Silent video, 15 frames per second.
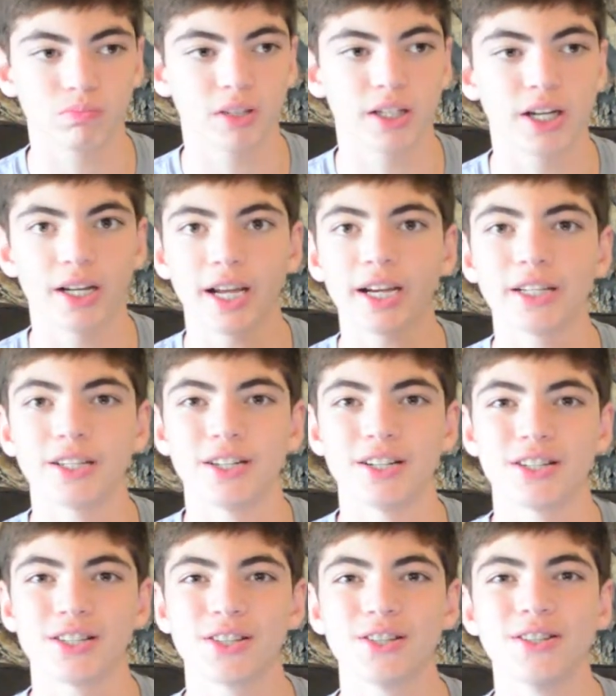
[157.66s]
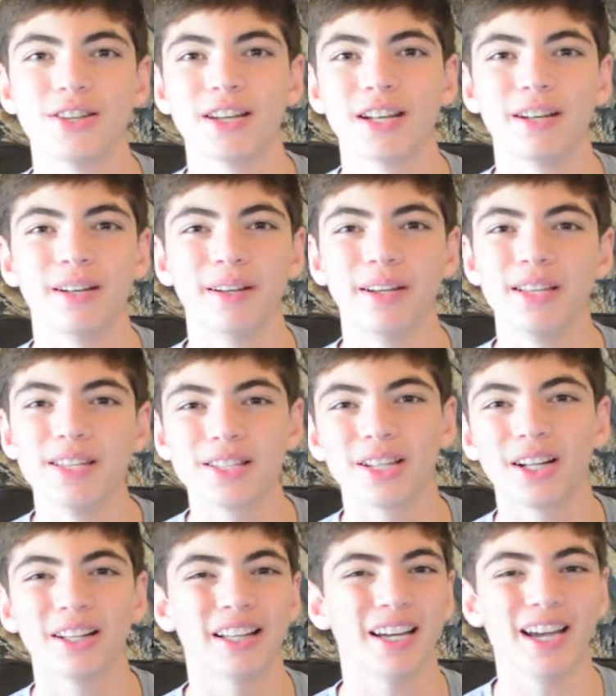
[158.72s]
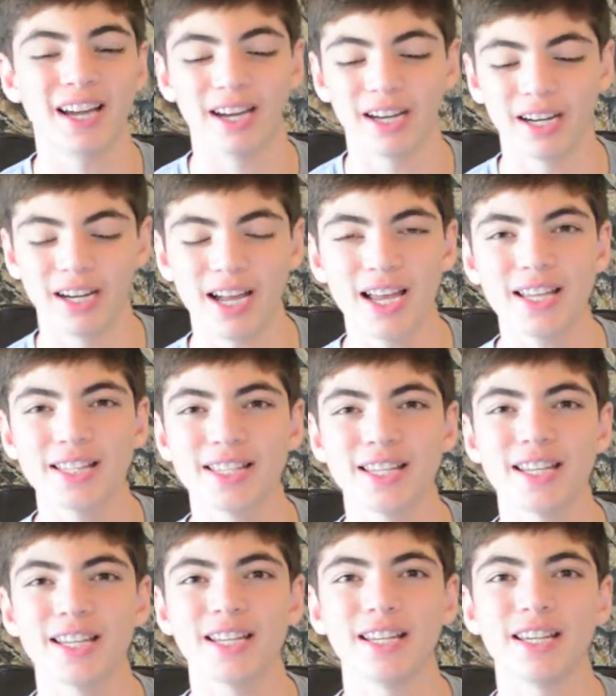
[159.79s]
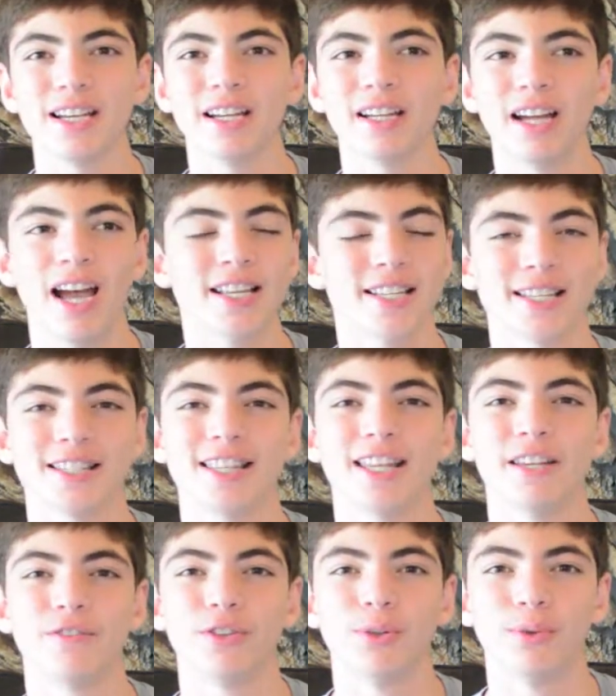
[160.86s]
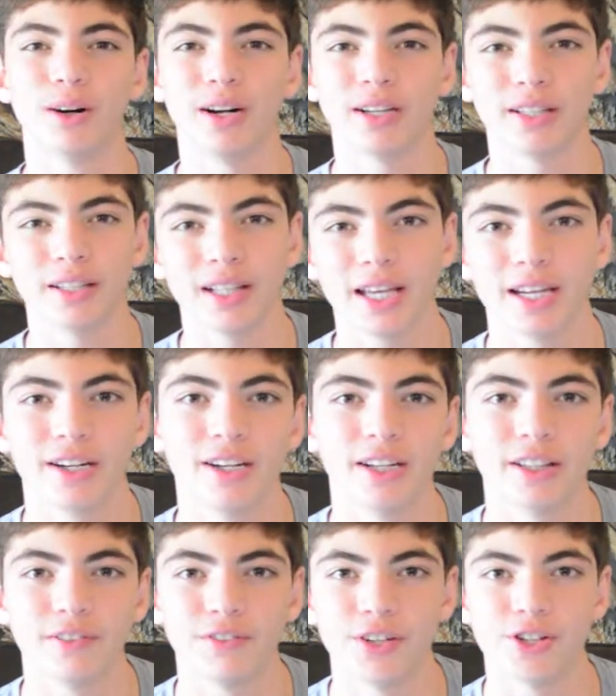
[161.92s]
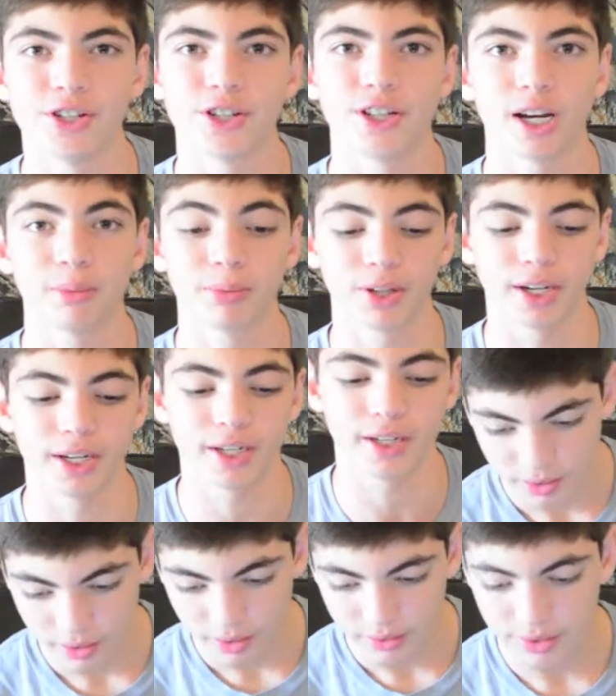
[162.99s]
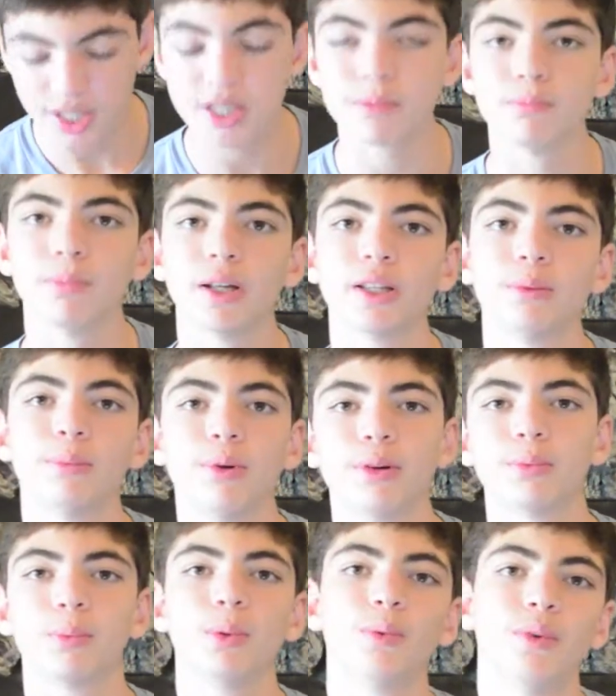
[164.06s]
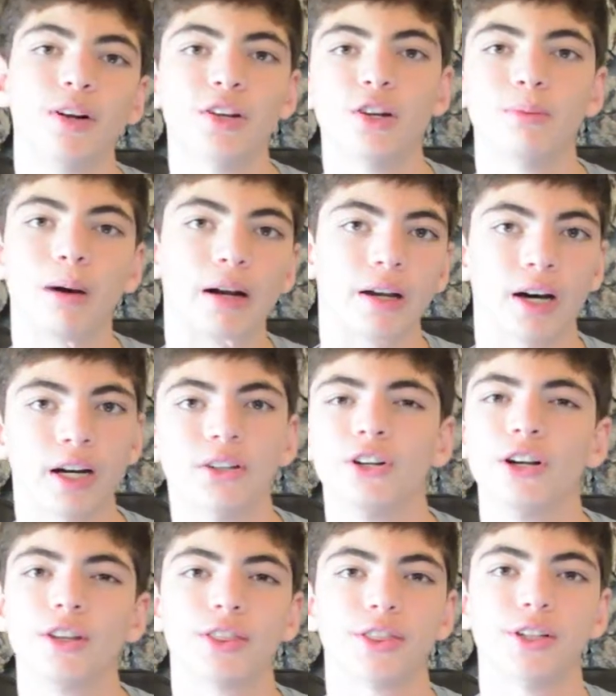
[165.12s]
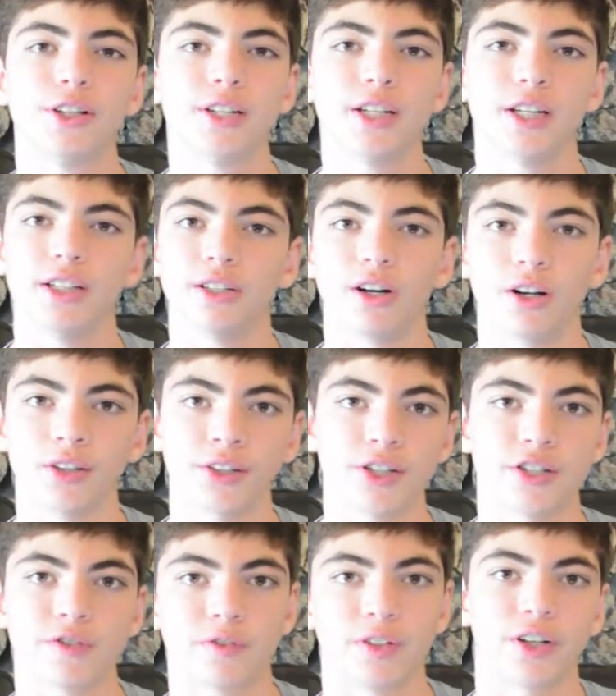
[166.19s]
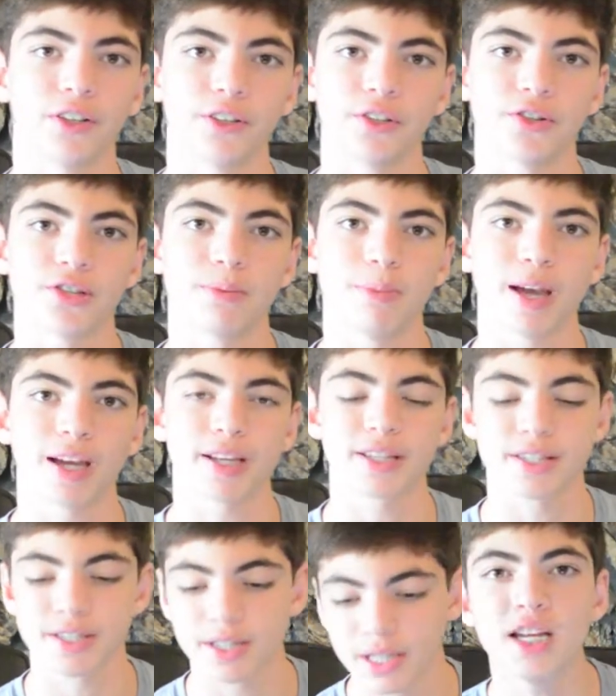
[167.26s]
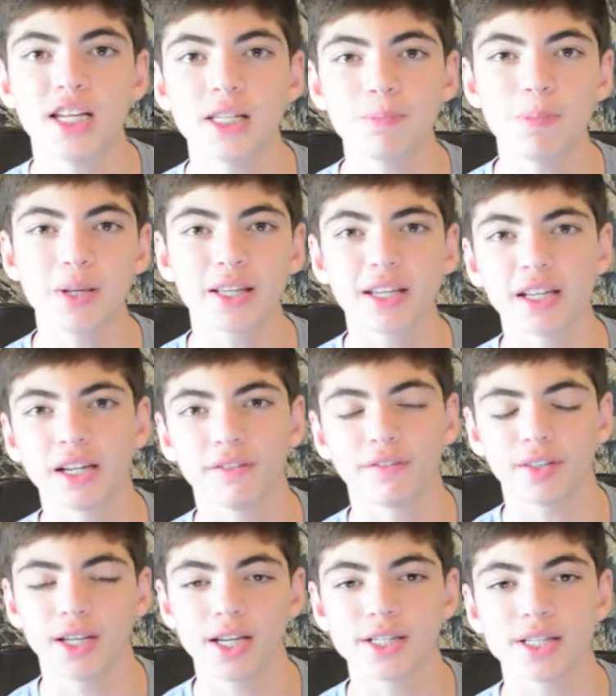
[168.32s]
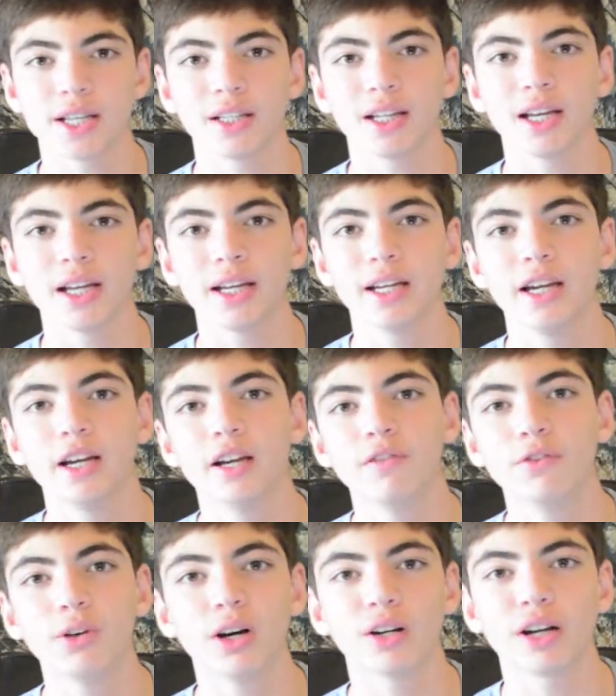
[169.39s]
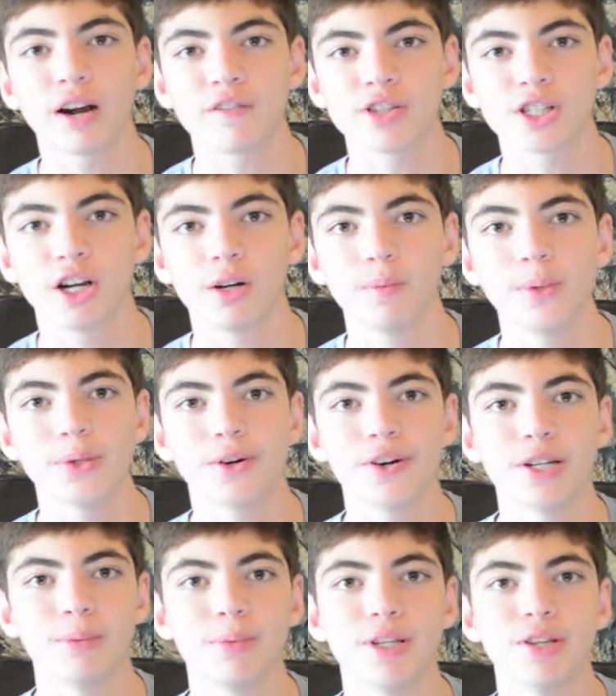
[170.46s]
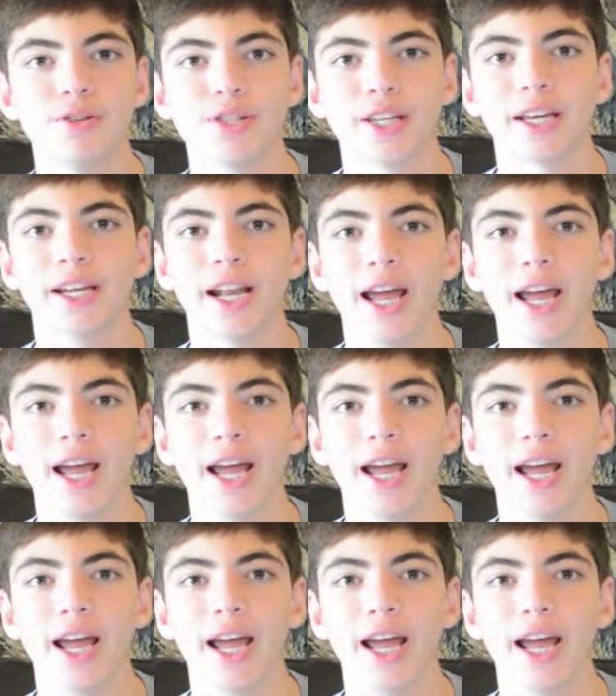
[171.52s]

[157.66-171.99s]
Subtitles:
connectors, so you can install SSD if you want later in the future to upgrade. This motherboard will run you about $113 for all those specs. Speaking of SLI, for our graphics card, we're going to be using an